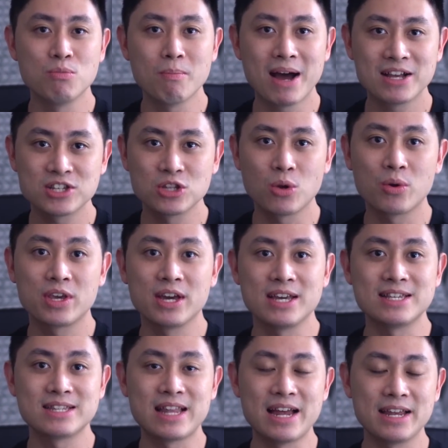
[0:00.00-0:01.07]
must know here
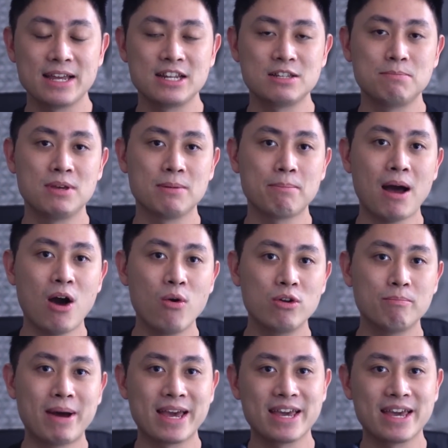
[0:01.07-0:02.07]
is that it is being powered by